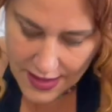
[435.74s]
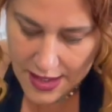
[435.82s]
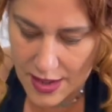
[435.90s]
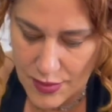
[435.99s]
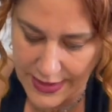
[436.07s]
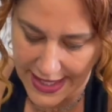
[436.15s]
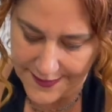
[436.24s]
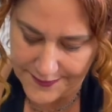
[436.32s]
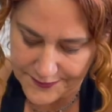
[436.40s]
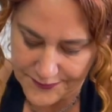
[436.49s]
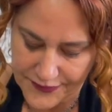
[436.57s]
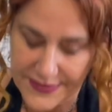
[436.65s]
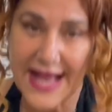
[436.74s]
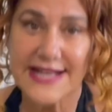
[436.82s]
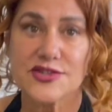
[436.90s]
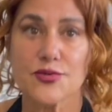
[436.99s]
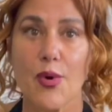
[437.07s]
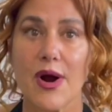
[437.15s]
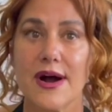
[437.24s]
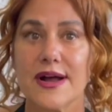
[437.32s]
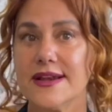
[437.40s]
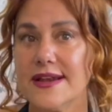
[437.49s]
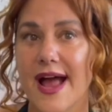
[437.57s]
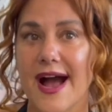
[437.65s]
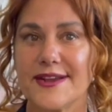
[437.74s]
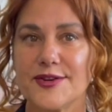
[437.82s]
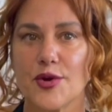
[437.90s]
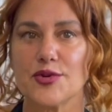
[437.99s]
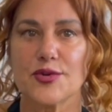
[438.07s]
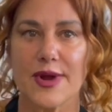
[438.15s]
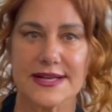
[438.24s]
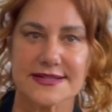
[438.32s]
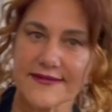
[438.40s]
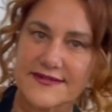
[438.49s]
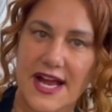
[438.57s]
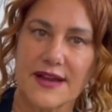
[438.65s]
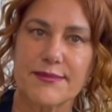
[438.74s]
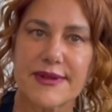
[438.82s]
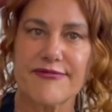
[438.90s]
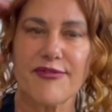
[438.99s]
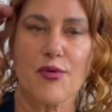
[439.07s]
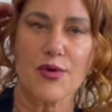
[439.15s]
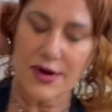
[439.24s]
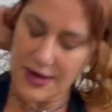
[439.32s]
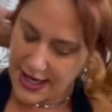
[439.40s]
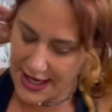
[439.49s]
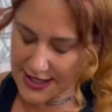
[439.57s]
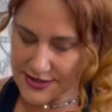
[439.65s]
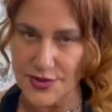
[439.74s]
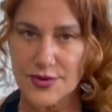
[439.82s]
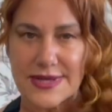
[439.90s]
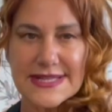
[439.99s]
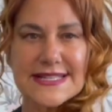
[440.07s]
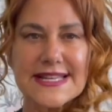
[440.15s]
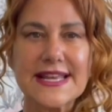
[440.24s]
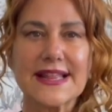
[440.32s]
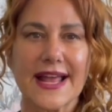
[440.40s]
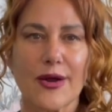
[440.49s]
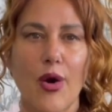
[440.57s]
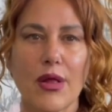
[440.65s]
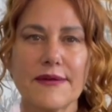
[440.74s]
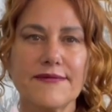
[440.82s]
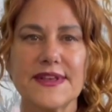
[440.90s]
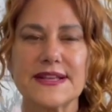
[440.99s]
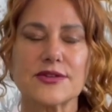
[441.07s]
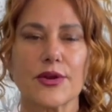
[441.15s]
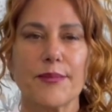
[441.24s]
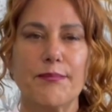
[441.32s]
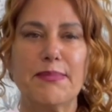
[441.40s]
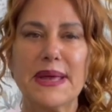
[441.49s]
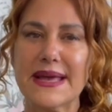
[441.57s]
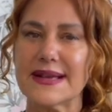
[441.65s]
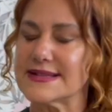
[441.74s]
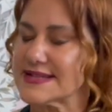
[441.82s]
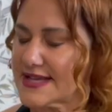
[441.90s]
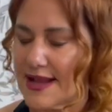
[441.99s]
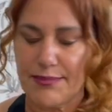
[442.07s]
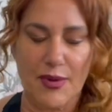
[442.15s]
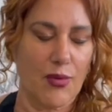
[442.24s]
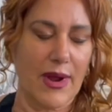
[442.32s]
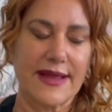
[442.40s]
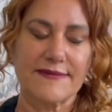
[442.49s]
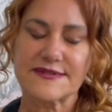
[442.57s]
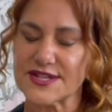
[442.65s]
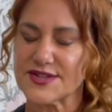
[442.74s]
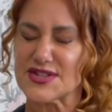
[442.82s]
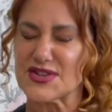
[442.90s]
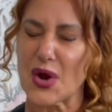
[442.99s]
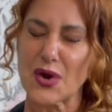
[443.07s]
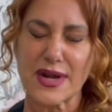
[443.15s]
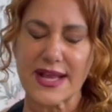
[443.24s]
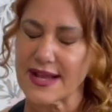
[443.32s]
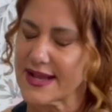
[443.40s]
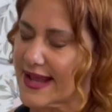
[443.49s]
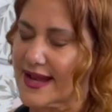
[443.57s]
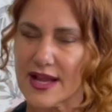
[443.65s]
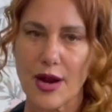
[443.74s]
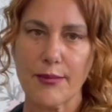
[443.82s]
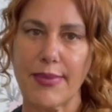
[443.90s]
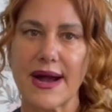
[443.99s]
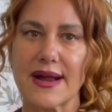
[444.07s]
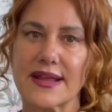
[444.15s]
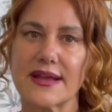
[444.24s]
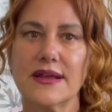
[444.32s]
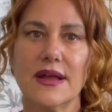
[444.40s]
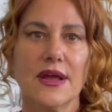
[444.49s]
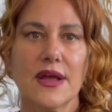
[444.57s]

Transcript: Okay, next one, I know you guys have done before, so you can see like all of these are a big staple way of just starting and getting our body